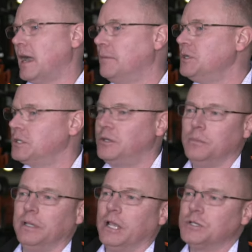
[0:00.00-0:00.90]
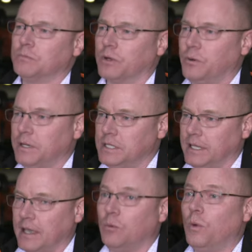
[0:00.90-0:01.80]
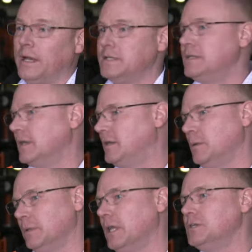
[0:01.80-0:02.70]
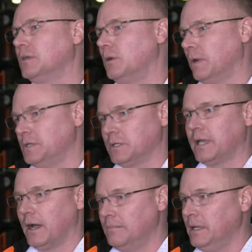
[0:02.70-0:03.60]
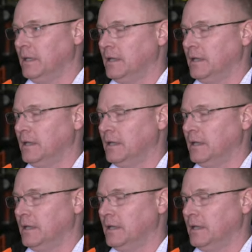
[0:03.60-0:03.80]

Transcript: how much accumulation we're going to get, when is the accumulation going to come.